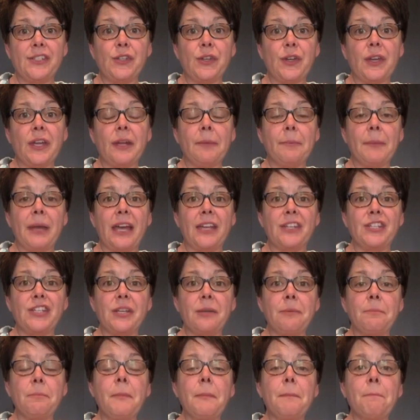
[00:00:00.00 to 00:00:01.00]
can
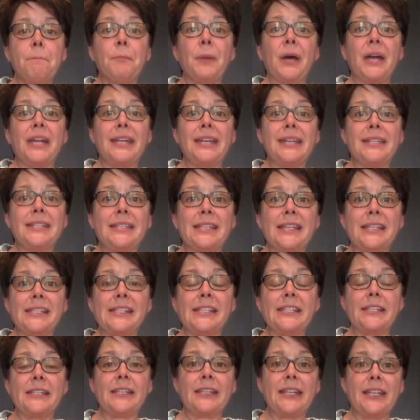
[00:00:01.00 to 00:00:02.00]
imagine, but it
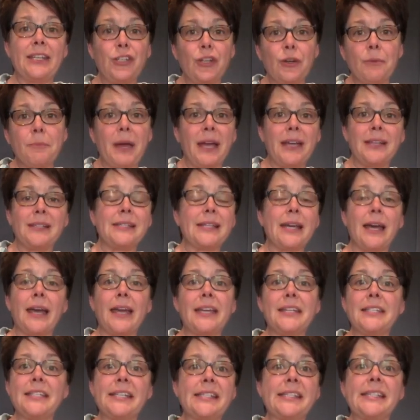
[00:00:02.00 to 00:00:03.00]
doesn't, in your mind's eye,
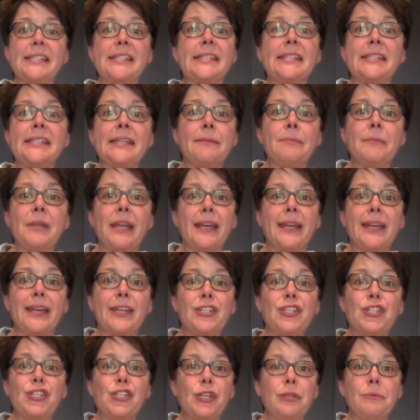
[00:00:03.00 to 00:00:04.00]
it doesn't seem like it
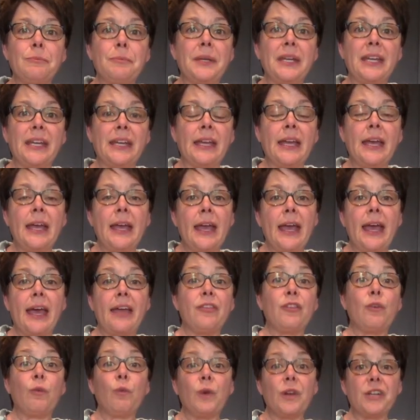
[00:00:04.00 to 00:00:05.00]
should be. And
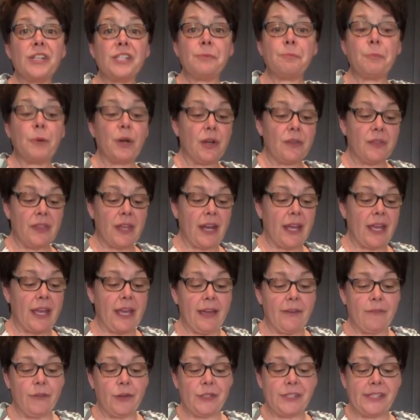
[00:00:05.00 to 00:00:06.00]
the worst burn that I
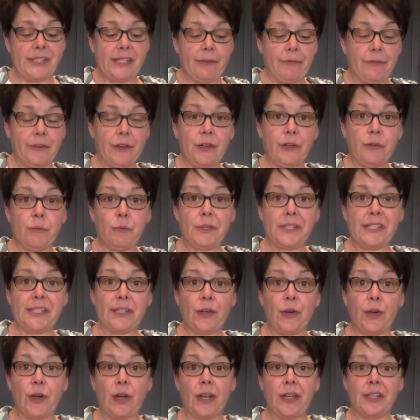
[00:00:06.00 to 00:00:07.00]
ever suffered was
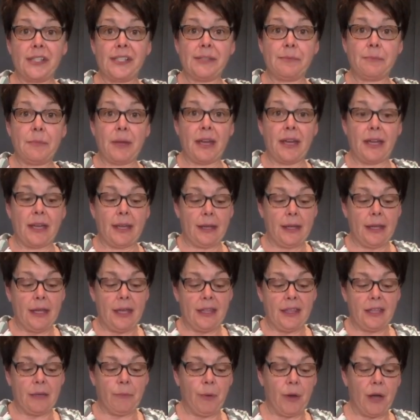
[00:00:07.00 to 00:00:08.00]
across
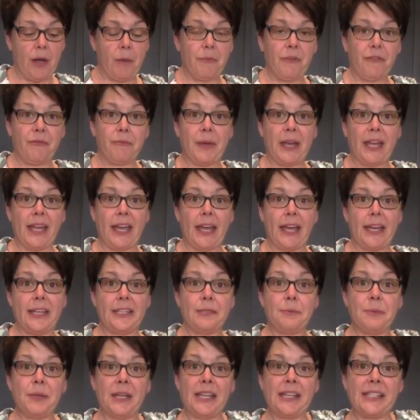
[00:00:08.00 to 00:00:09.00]
the palm of my hand,
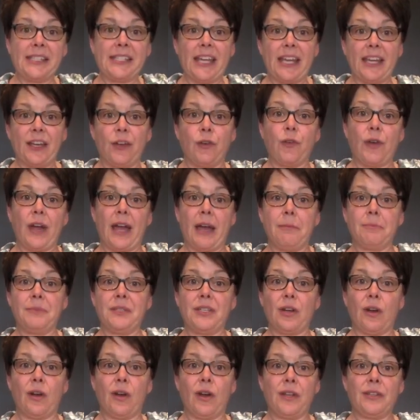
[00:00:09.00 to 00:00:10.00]
because I grabbed
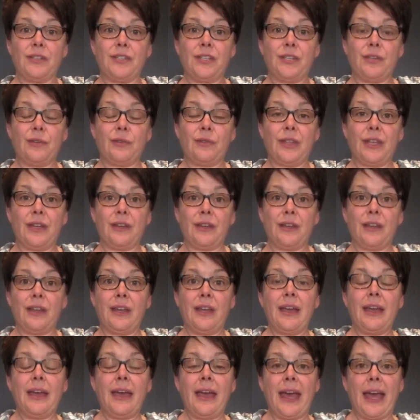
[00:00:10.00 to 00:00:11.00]
onto the
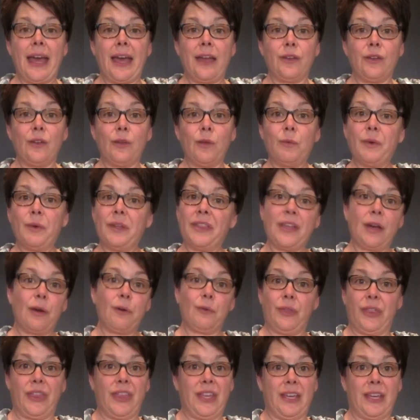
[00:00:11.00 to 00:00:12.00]
handle without
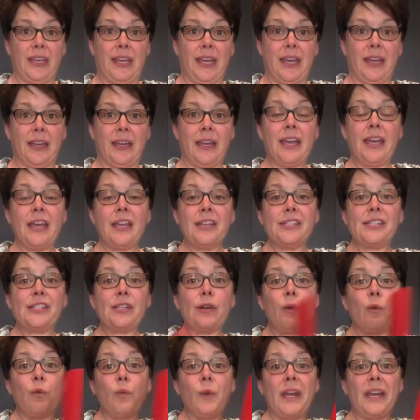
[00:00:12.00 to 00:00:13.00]
thinking. So
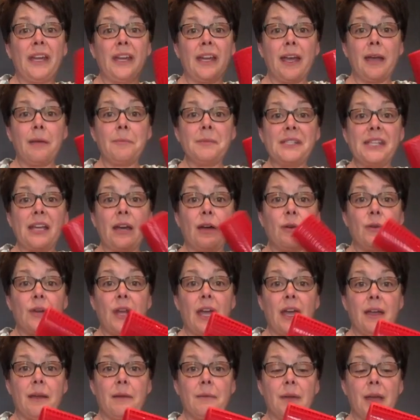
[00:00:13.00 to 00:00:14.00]
when it comes out,
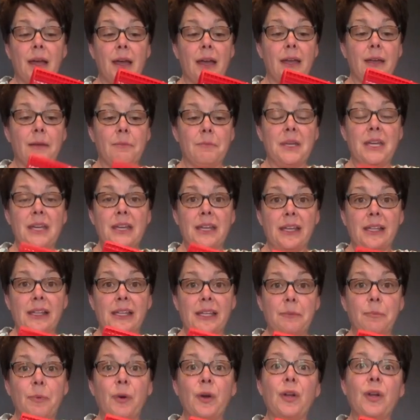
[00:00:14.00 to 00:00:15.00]
I immediately
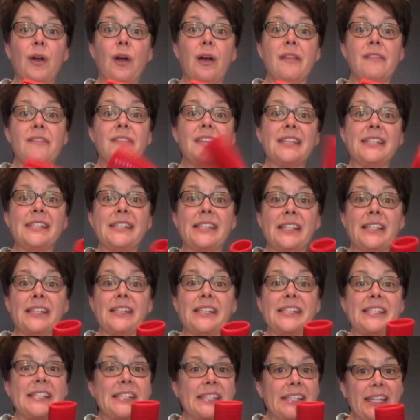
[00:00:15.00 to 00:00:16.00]
put on this little
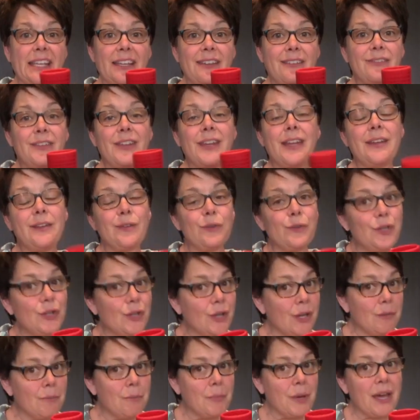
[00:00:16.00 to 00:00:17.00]
sleeve, and I know you
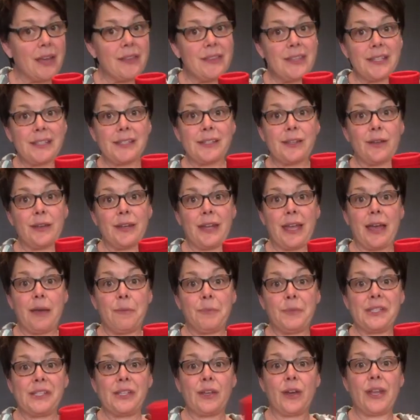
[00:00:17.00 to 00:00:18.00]
can buy these on
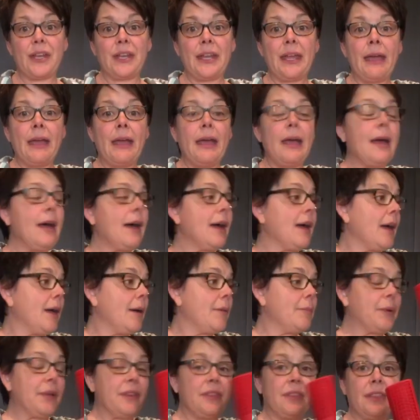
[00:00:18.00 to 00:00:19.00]
Amazon,
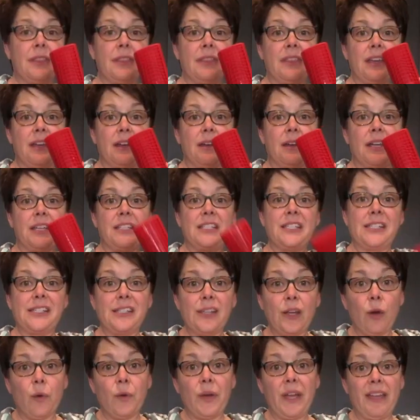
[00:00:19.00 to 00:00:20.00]
but it doesn't
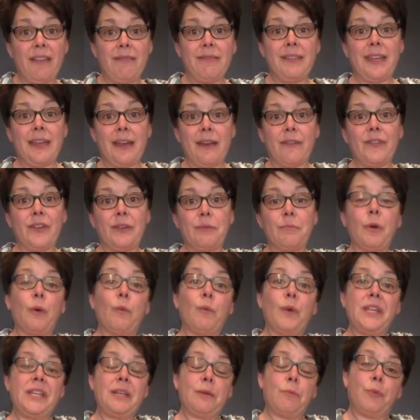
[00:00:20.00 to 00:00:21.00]
go in the oven, but
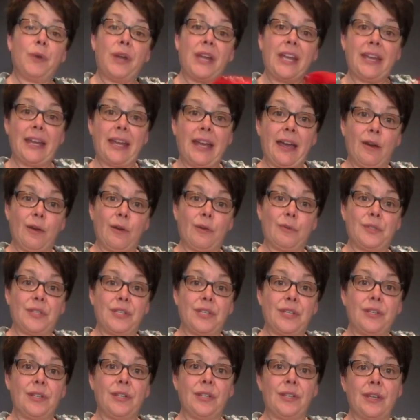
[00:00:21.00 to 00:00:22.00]
when you bring it out,
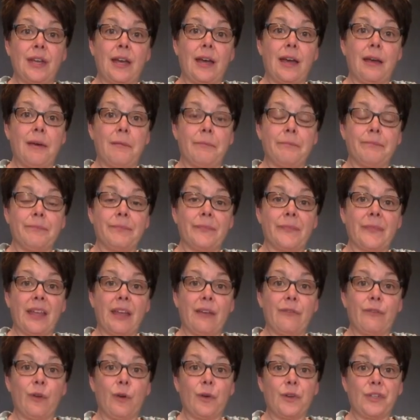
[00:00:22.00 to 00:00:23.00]

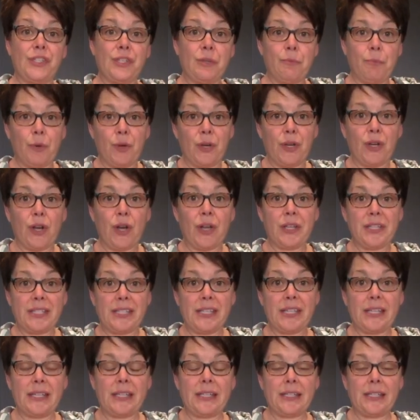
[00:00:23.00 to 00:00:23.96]
of course you put it on to